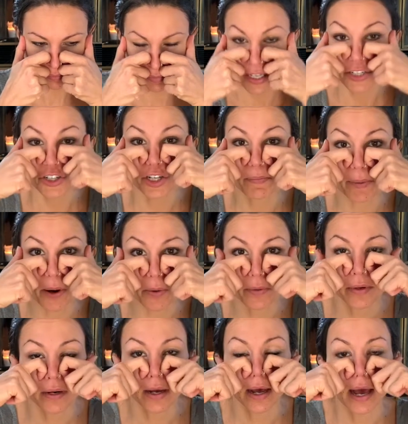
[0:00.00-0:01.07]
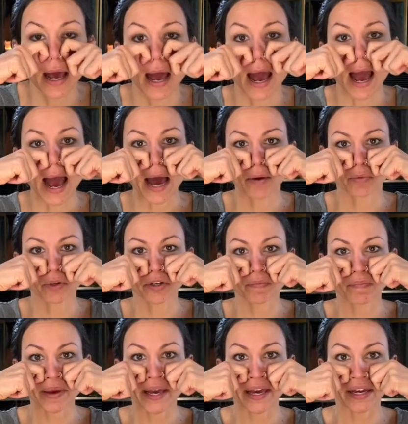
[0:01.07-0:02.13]
cheekbone, and we're going
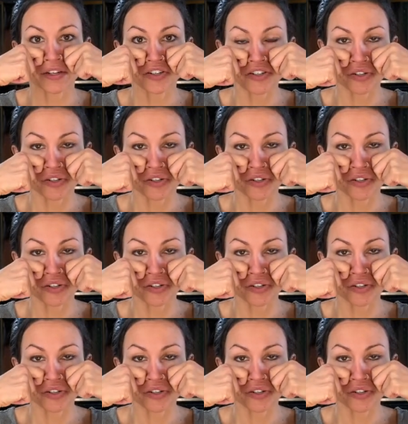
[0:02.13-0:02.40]
to pinch.